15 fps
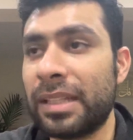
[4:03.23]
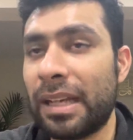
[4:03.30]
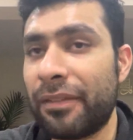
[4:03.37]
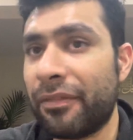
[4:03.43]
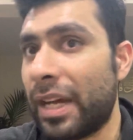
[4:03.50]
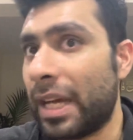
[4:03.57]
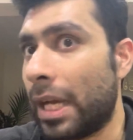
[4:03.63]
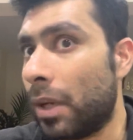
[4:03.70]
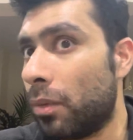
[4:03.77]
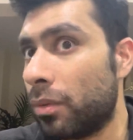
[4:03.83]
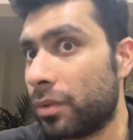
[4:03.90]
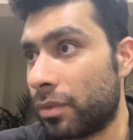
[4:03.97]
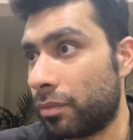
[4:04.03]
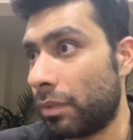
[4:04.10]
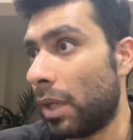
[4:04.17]
that fight I
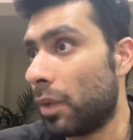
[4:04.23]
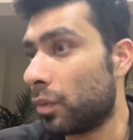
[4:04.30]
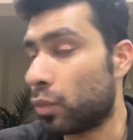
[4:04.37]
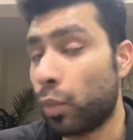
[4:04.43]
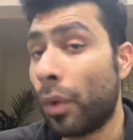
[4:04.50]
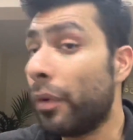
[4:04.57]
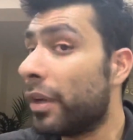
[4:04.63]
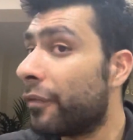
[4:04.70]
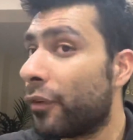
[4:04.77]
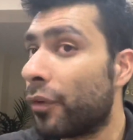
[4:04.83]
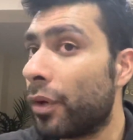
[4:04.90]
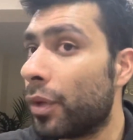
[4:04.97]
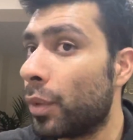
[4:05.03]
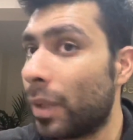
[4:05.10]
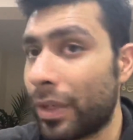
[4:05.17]
was worried
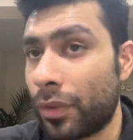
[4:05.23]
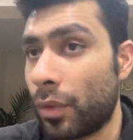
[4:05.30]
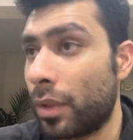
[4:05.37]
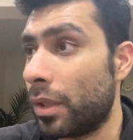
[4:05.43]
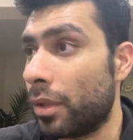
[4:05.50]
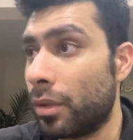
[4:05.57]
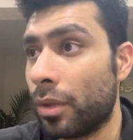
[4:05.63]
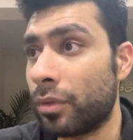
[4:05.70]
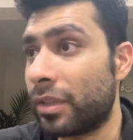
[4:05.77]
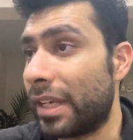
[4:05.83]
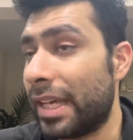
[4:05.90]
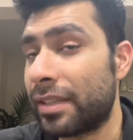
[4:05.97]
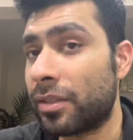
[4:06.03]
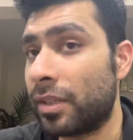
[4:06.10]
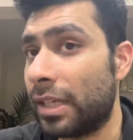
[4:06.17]
for Inoue. I thought, you know,
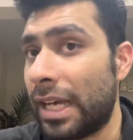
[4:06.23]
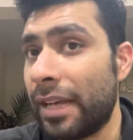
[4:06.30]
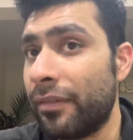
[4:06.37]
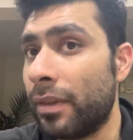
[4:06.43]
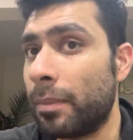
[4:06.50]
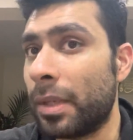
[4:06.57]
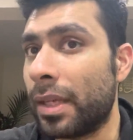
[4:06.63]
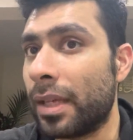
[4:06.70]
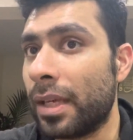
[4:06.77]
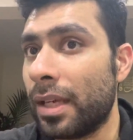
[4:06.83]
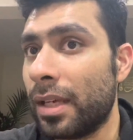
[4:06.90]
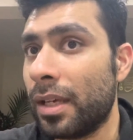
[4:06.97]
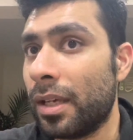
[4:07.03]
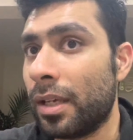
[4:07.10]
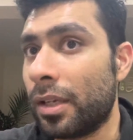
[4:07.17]
Donaire's going to have him here.
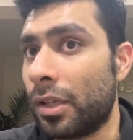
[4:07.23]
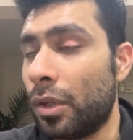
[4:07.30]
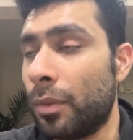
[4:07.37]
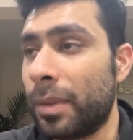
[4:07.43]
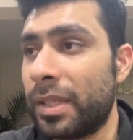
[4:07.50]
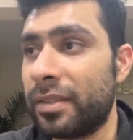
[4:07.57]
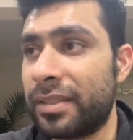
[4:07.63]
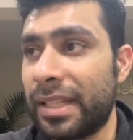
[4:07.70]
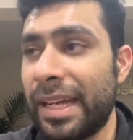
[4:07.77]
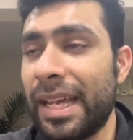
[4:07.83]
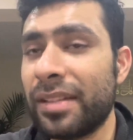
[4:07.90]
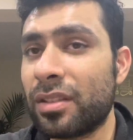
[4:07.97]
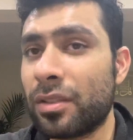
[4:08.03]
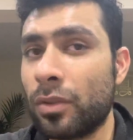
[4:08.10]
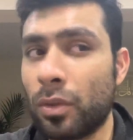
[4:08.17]
You know, because
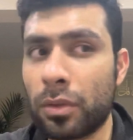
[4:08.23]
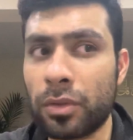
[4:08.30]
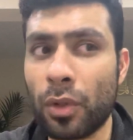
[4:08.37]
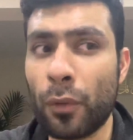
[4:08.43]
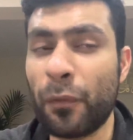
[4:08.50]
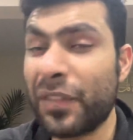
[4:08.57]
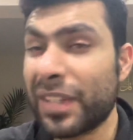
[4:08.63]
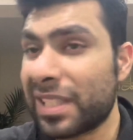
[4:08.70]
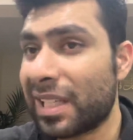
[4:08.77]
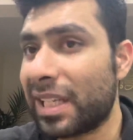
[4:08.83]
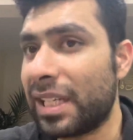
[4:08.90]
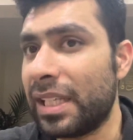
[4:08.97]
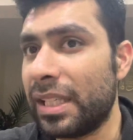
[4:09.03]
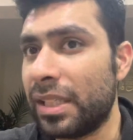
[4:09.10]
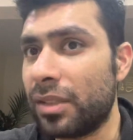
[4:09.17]
Donaire just looked so
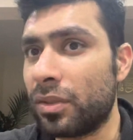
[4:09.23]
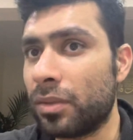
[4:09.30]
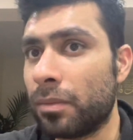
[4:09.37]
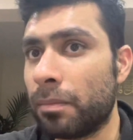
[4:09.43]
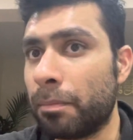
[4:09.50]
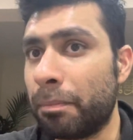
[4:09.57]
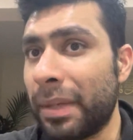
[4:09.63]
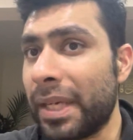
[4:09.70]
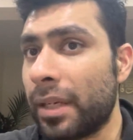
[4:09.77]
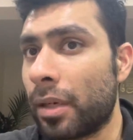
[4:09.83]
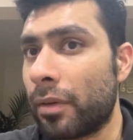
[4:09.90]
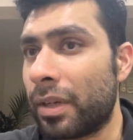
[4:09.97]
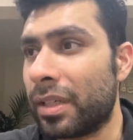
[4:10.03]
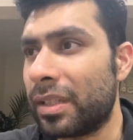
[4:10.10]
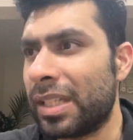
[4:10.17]
physically
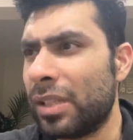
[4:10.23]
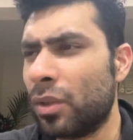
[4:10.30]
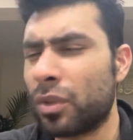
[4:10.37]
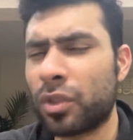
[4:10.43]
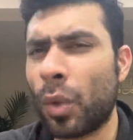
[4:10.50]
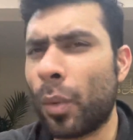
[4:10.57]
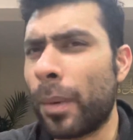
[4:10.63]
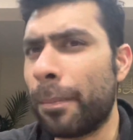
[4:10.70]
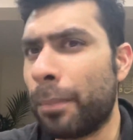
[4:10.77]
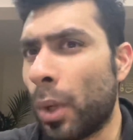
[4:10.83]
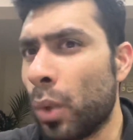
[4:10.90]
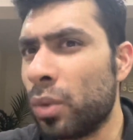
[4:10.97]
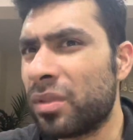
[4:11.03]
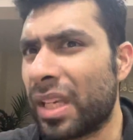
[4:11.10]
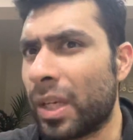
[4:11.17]
bigger and he looked so
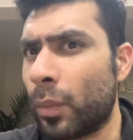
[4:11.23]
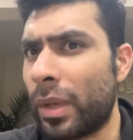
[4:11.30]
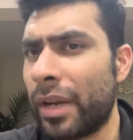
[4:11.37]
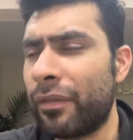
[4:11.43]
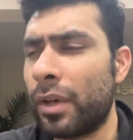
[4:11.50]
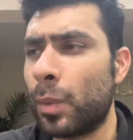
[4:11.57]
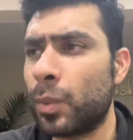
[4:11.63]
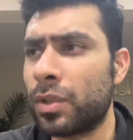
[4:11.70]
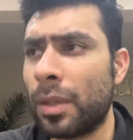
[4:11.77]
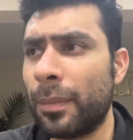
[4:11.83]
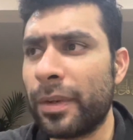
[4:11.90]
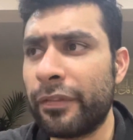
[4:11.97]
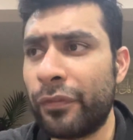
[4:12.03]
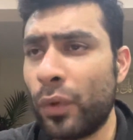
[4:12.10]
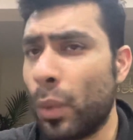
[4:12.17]
imposing whenever he was
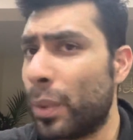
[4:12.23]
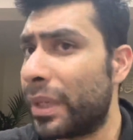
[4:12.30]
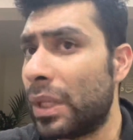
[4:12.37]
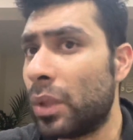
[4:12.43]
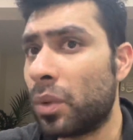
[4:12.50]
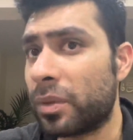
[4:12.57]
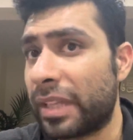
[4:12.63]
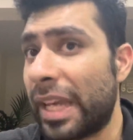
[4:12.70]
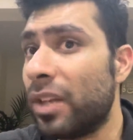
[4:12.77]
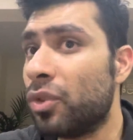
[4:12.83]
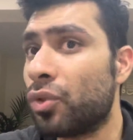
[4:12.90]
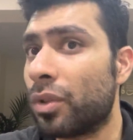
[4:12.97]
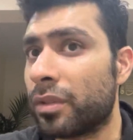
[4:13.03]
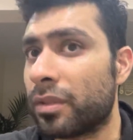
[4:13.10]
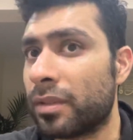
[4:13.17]
coming forward. He looked
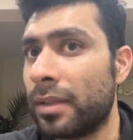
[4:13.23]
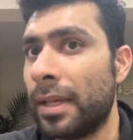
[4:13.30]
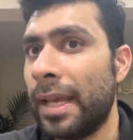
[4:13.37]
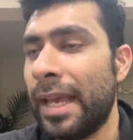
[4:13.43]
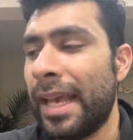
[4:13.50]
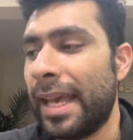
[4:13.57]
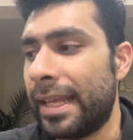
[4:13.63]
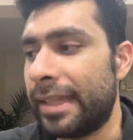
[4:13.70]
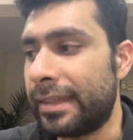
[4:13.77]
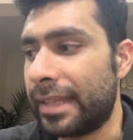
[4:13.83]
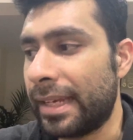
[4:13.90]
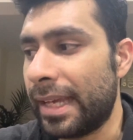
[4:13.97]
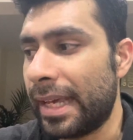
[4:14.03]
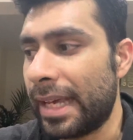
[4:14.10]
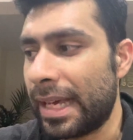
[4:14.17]
dangerous. And
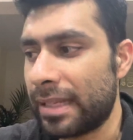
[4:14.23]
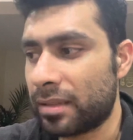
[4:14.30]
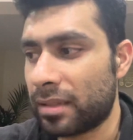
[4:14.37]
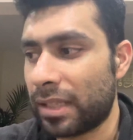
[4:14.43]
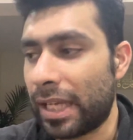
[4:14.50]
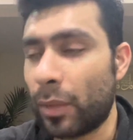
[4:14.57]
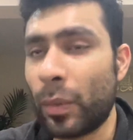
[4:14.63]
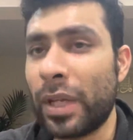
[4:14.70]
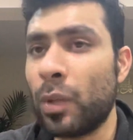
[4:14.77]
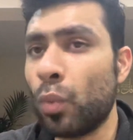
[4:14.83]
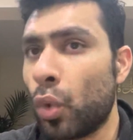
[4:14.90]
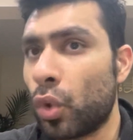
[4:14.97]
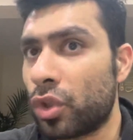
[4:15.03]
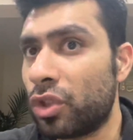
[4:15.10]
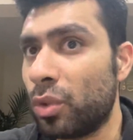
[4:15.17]
Donaire has, like, when he
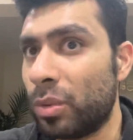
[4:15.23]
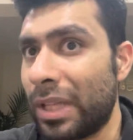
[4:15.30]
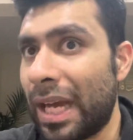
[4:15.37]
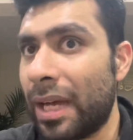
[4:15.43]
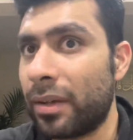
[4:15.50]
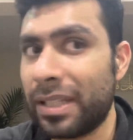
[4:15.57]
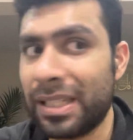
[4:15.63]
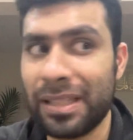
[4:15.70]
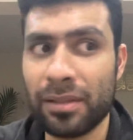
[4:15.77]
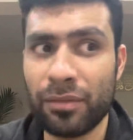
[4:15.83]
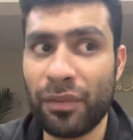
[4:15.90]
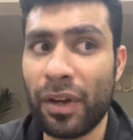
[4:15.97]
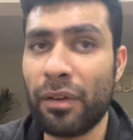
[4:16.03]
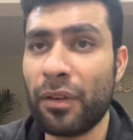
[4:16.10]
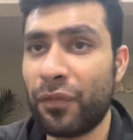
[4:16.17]
walks you down, he's
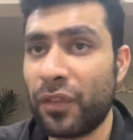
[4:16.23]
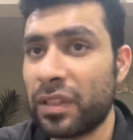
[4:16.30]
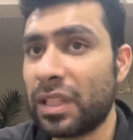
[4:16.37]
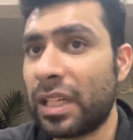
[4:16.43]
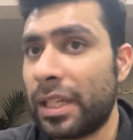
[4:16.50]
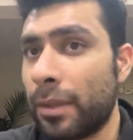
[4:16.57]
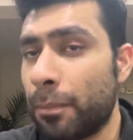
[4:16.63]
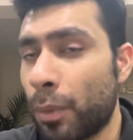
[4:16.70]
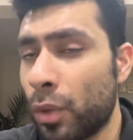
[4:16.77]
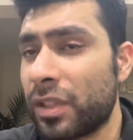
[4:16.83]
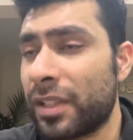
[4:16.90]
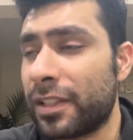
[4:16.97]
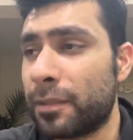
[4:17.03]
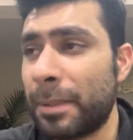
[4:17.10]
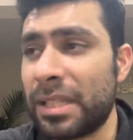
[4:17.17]
very physically
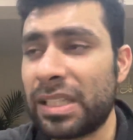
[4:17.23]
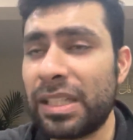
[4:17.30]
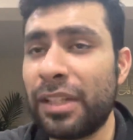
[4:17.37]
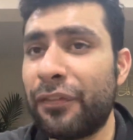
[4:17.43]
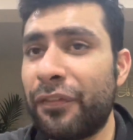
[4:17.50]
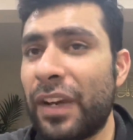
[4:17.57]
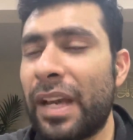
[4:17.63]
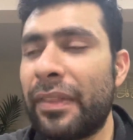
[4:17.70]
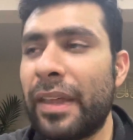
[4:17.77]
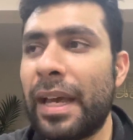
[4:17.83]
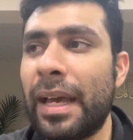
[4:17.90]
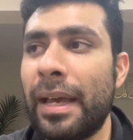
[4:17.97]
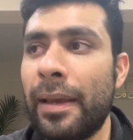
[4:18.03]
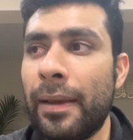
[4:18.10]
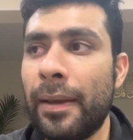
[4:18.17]
imposing, especially the fact
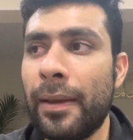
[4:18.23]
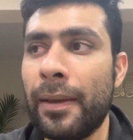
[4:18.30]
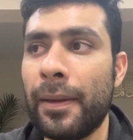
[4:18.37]
that